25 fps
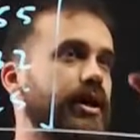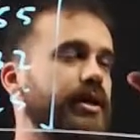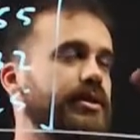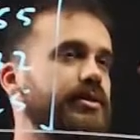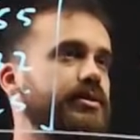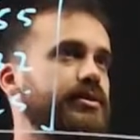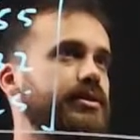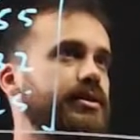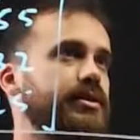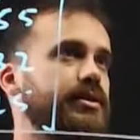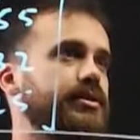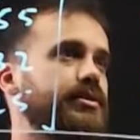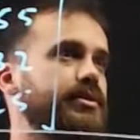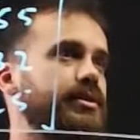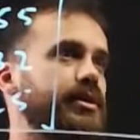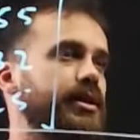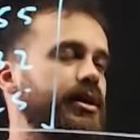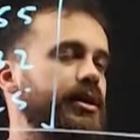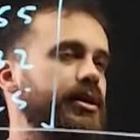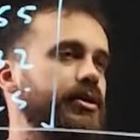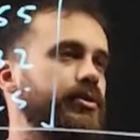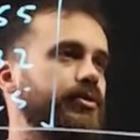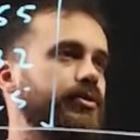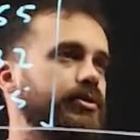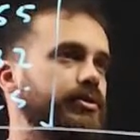N6
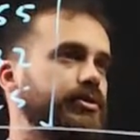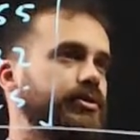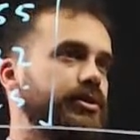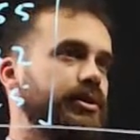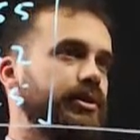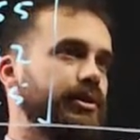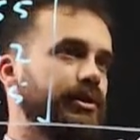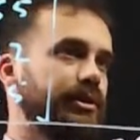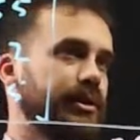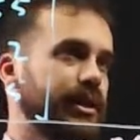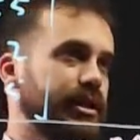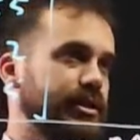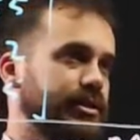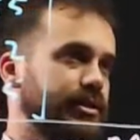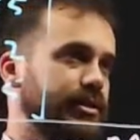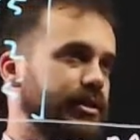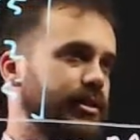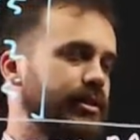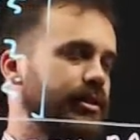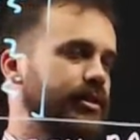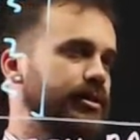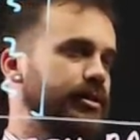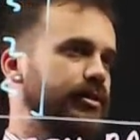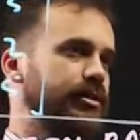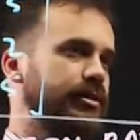equals the
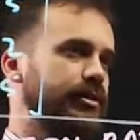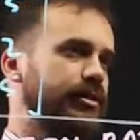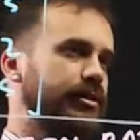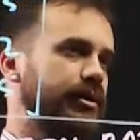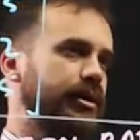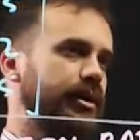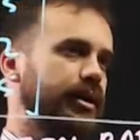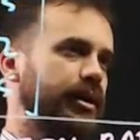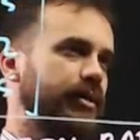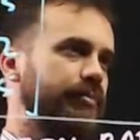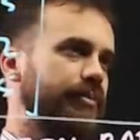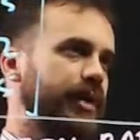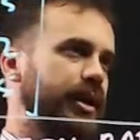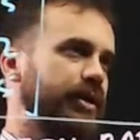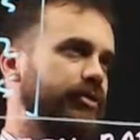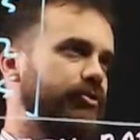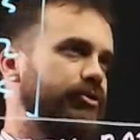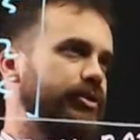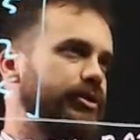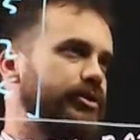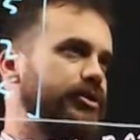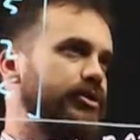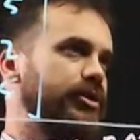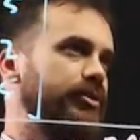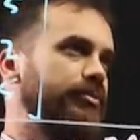Leslie
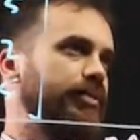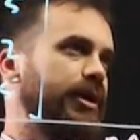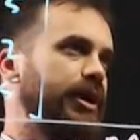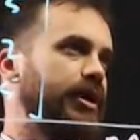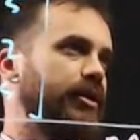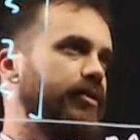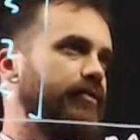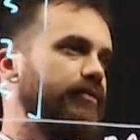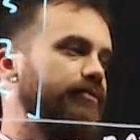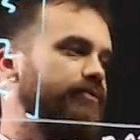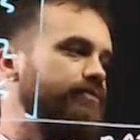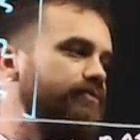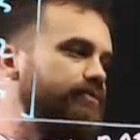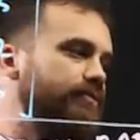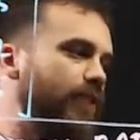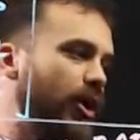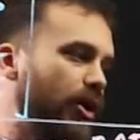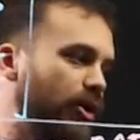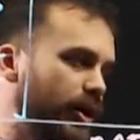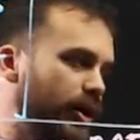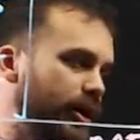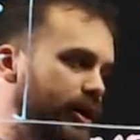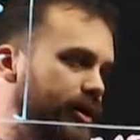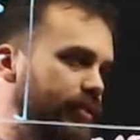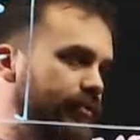matrix to the power of
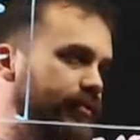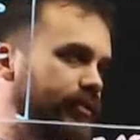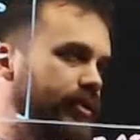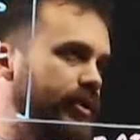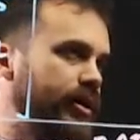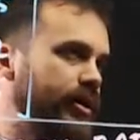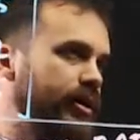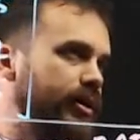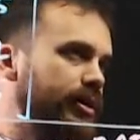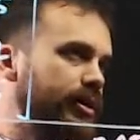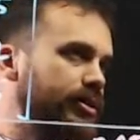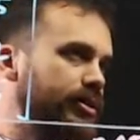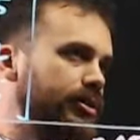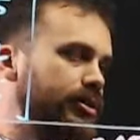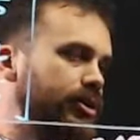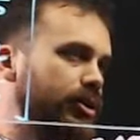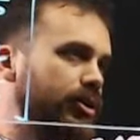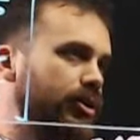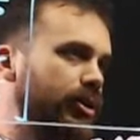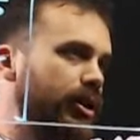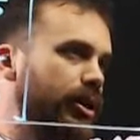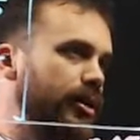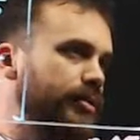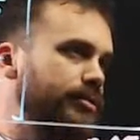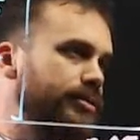5
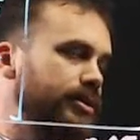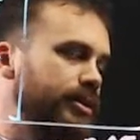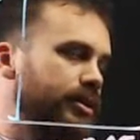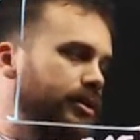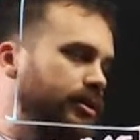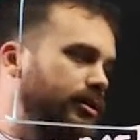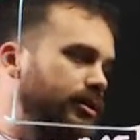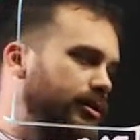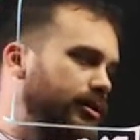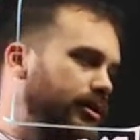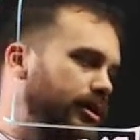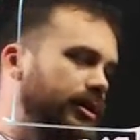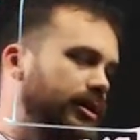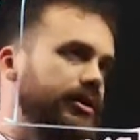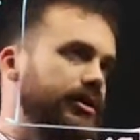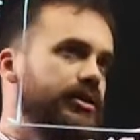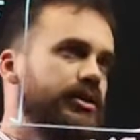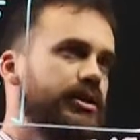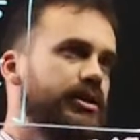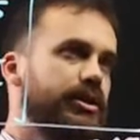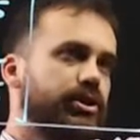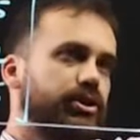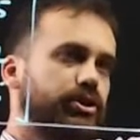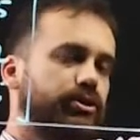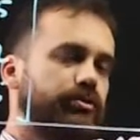times the
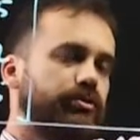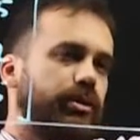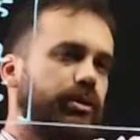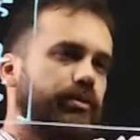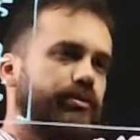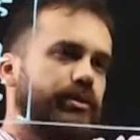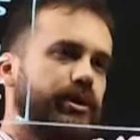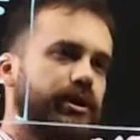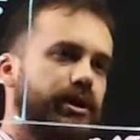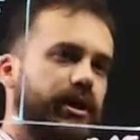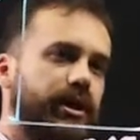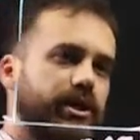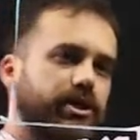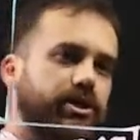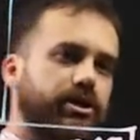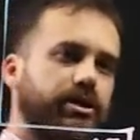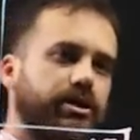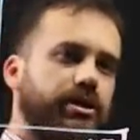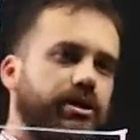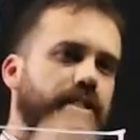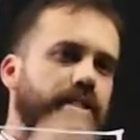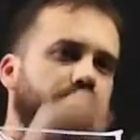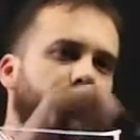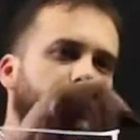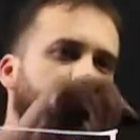initial population.
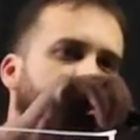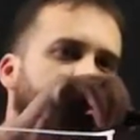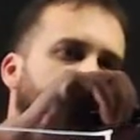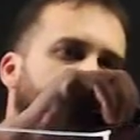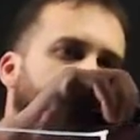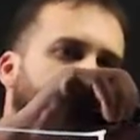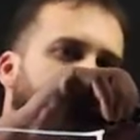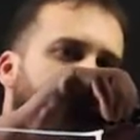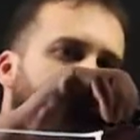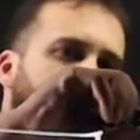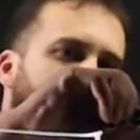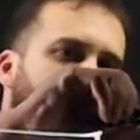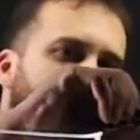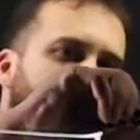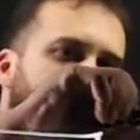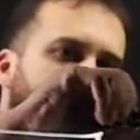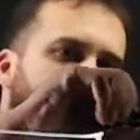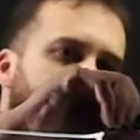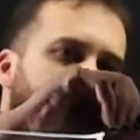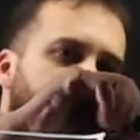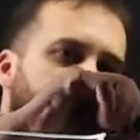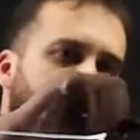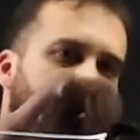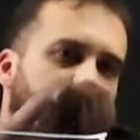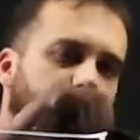Now just
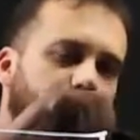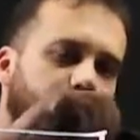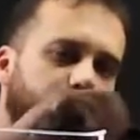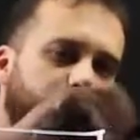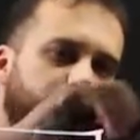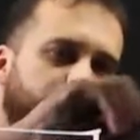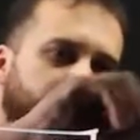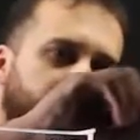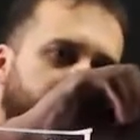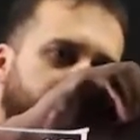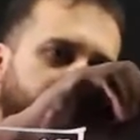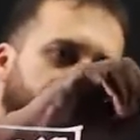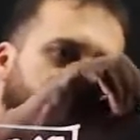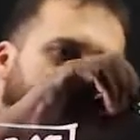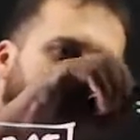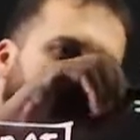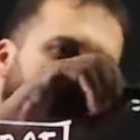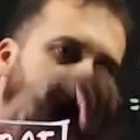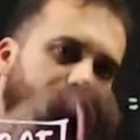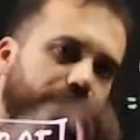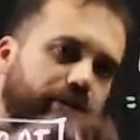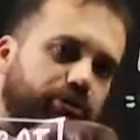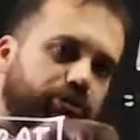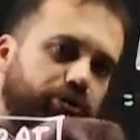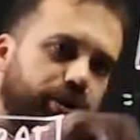do the
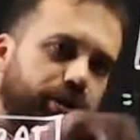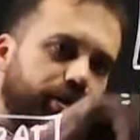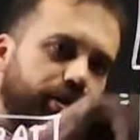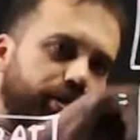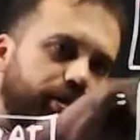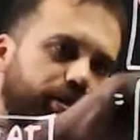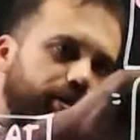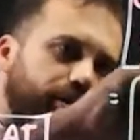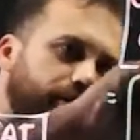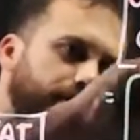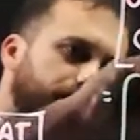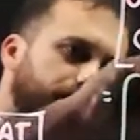matrix